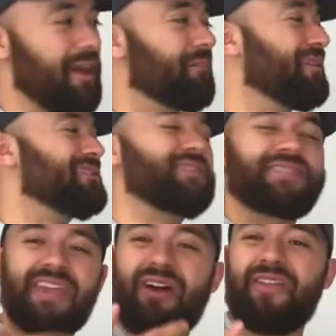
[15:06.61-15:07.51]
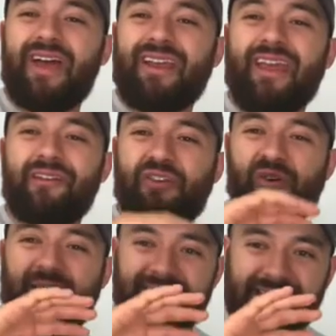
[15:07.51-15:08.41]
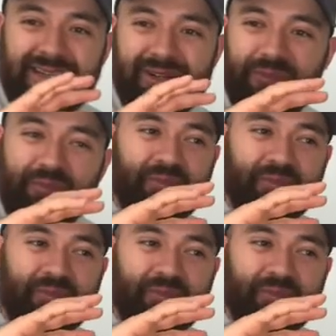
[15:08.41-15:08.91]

but do you see how that kind of creates like a